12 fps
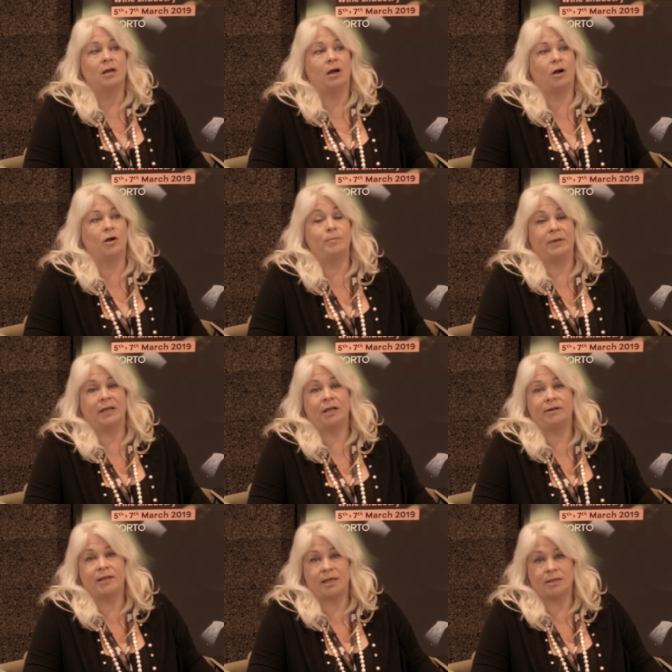are being
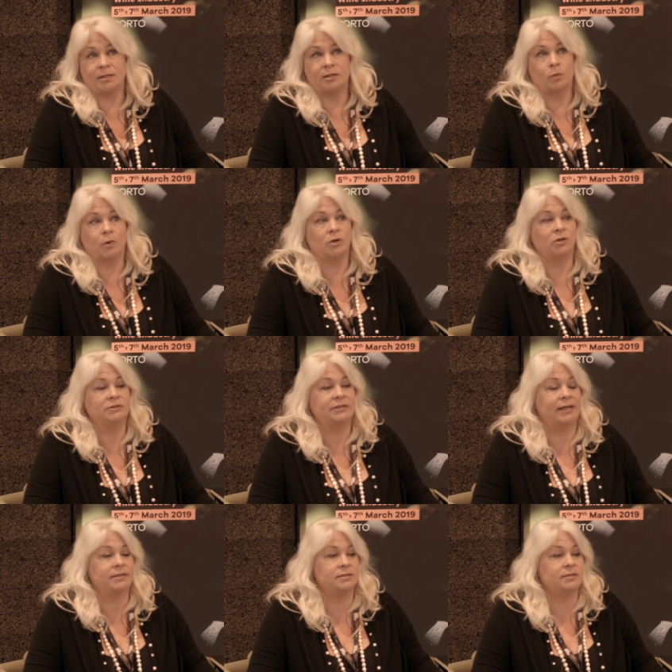irrigated in the world,
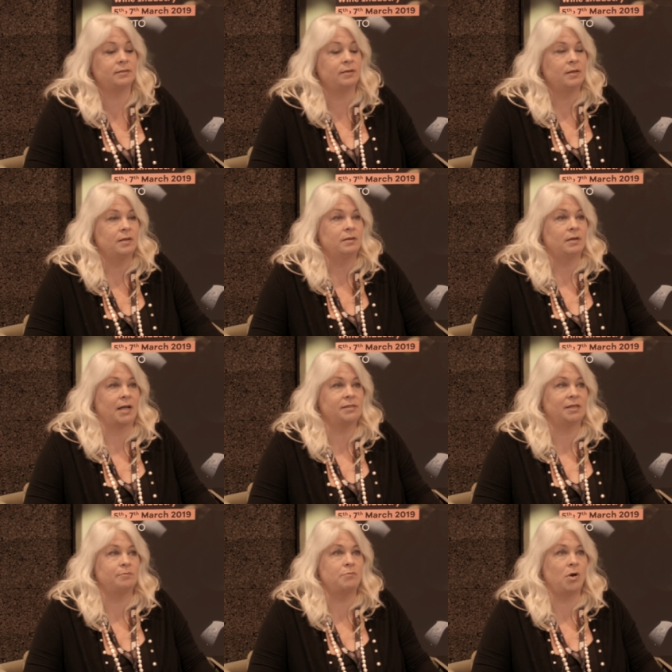and
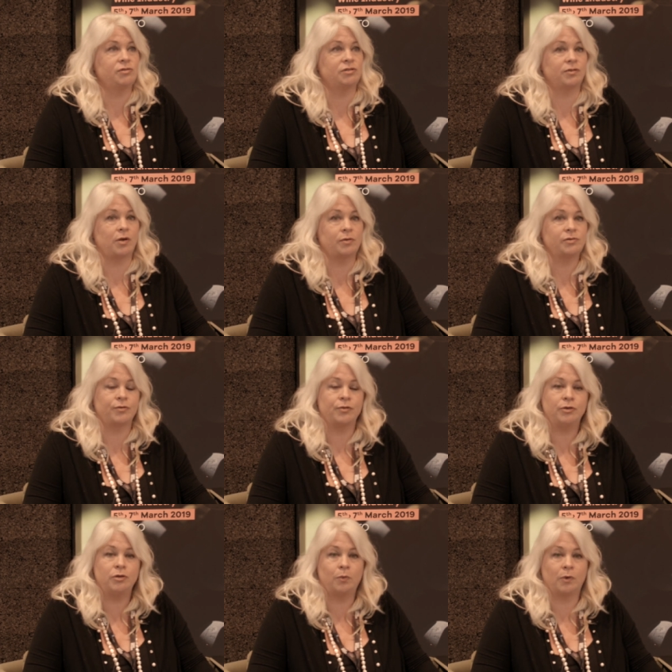I'd say most of those are in
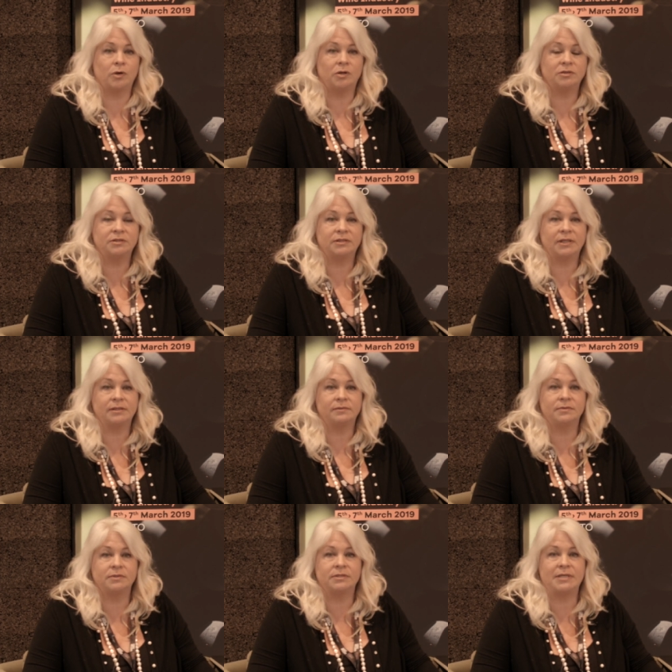the new world
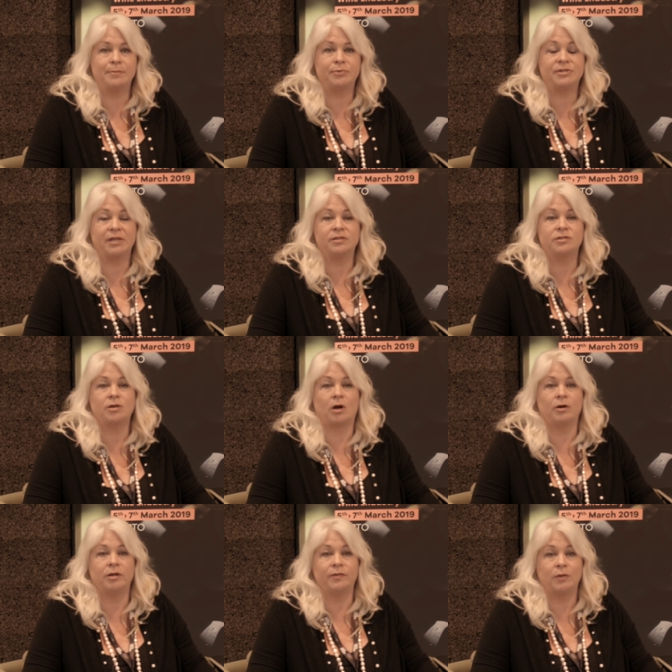and ten percent
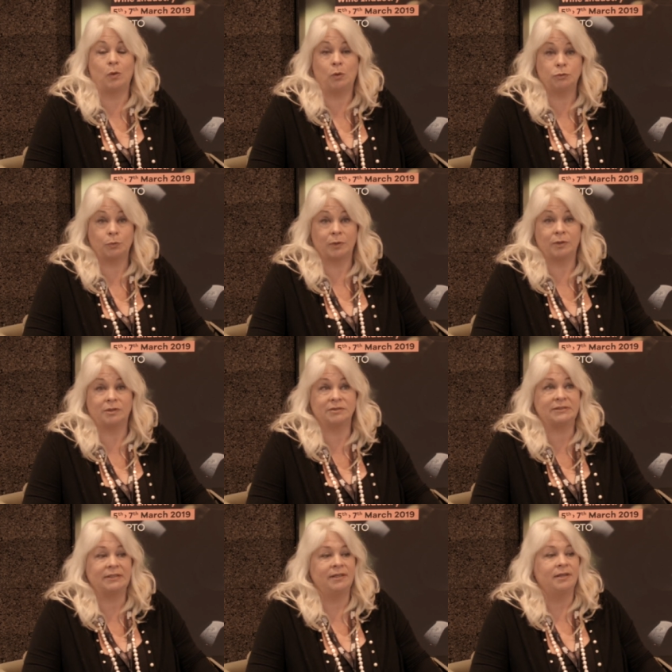are in the old
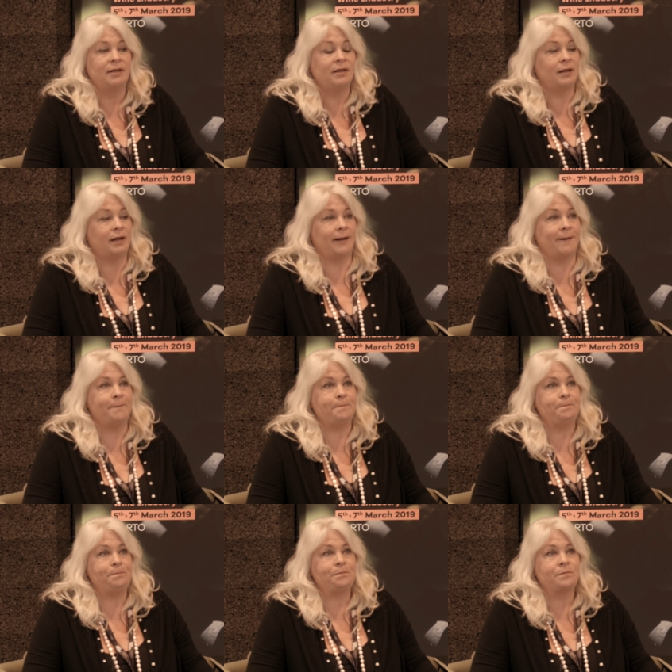world.
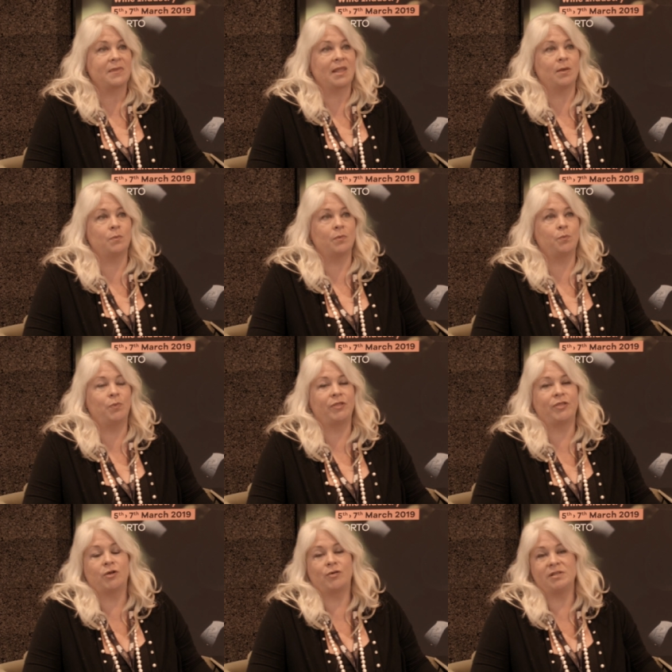Um,
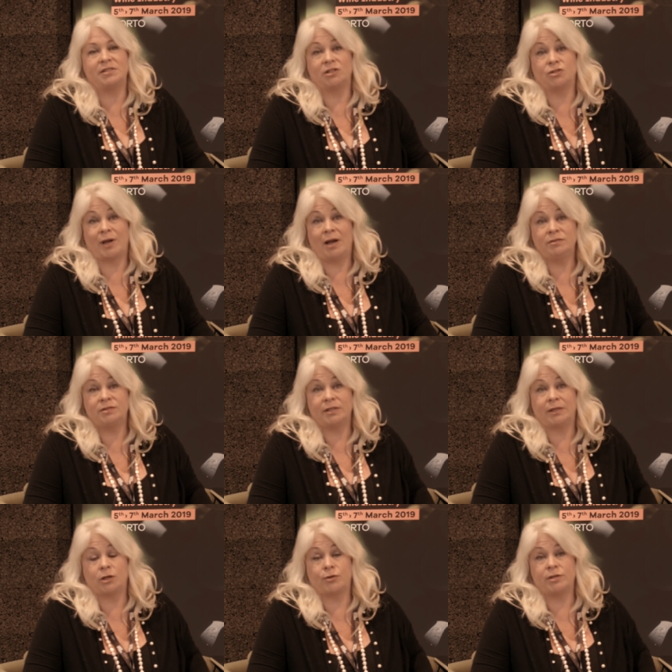with increasing drought
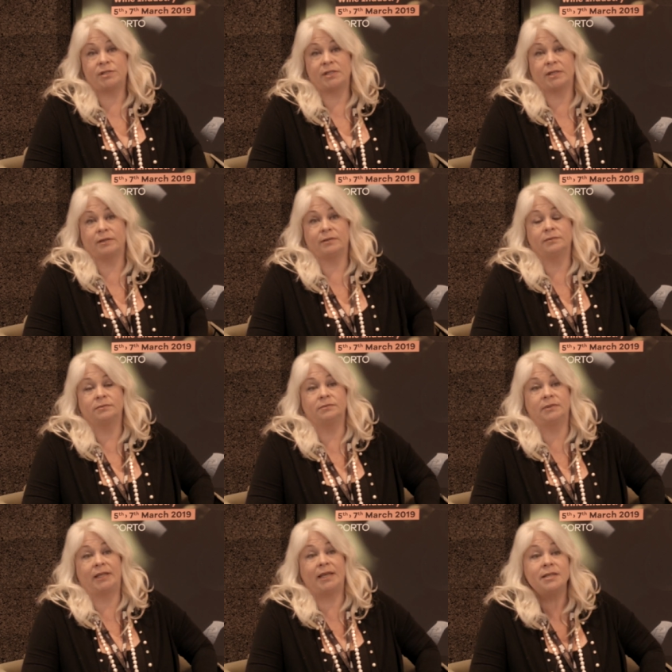and
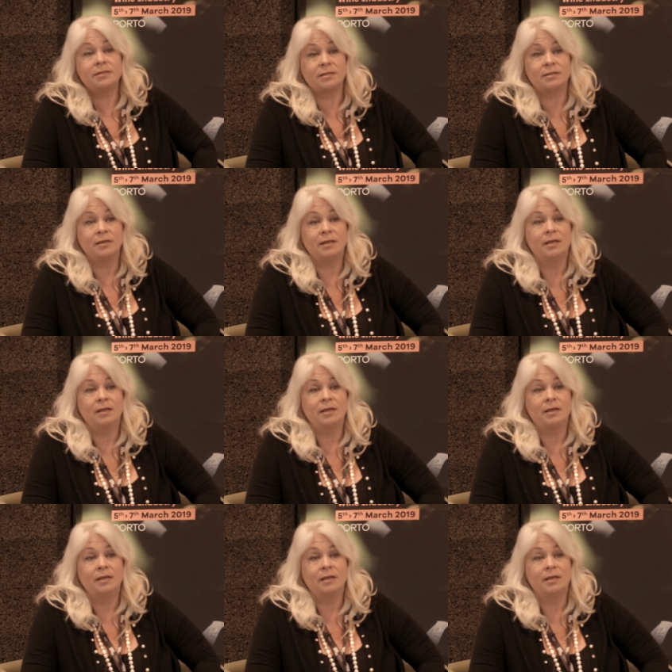increasing heat,